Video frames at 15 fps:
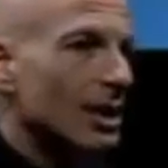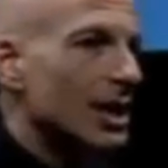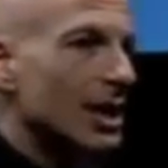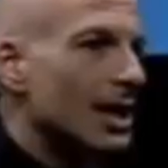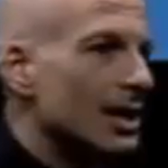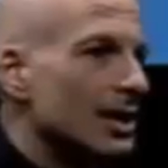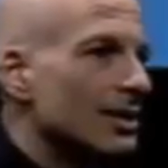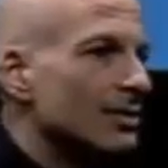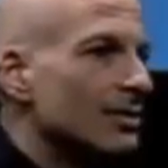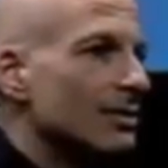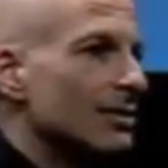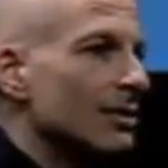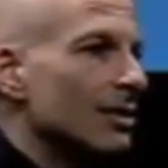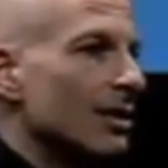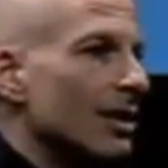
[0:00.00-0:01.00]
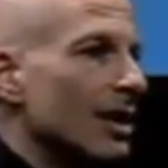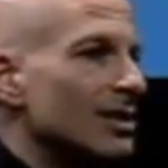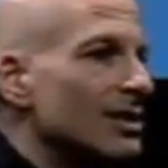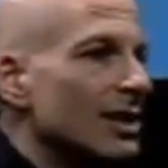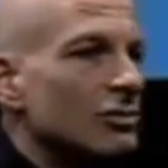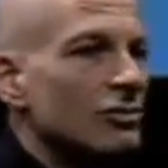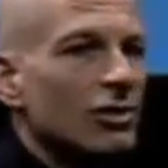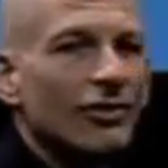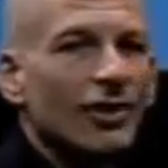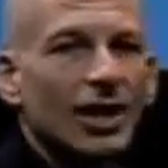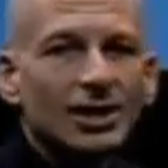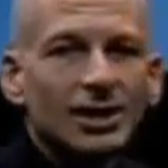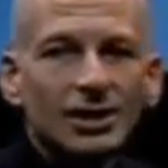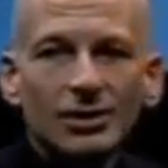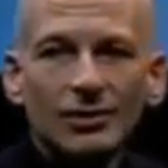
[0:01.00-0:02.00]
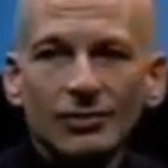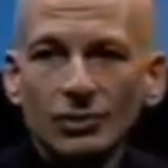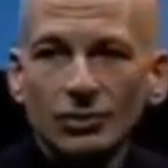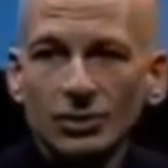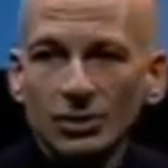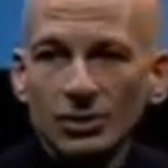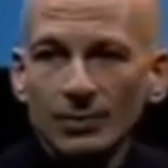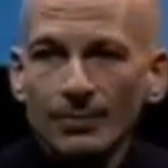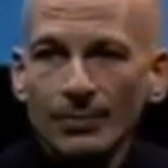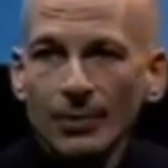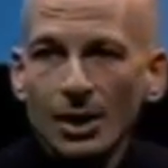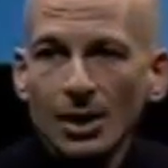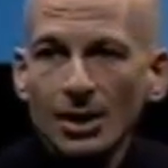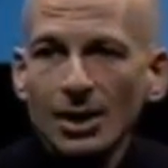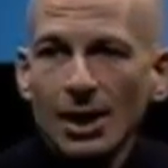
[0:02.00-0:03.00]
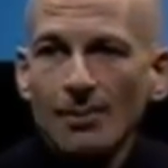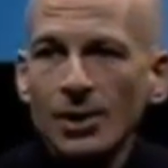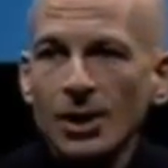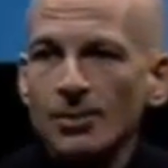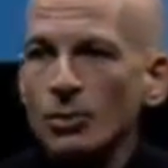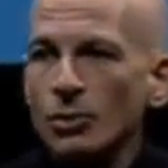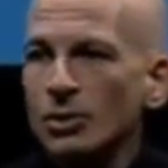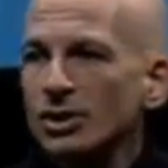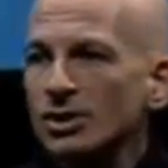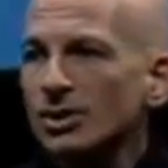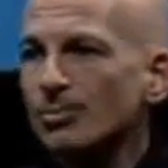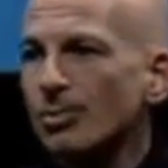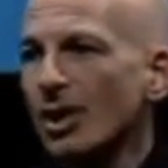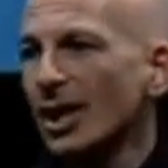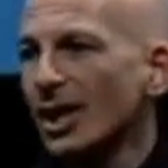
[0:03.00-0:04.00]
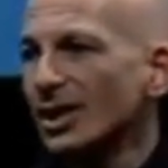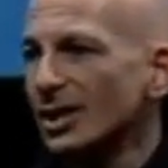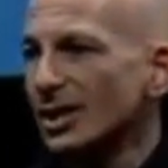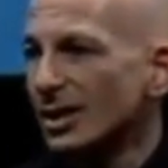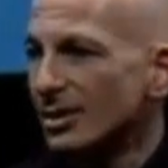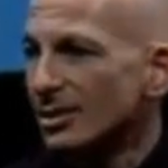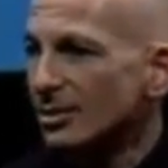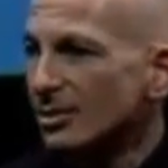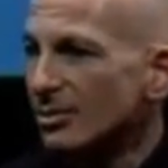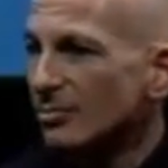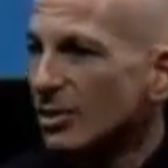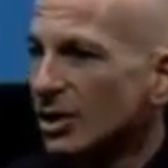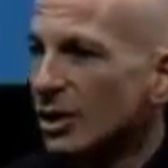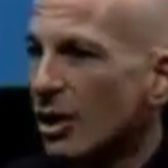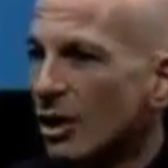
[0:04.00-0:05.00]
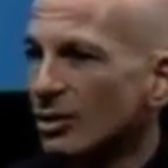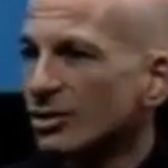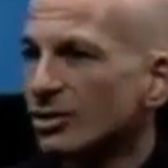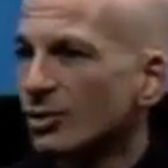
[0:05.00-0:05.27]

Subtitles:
is a century of idea diffusion. That people who can spread ideas, regardless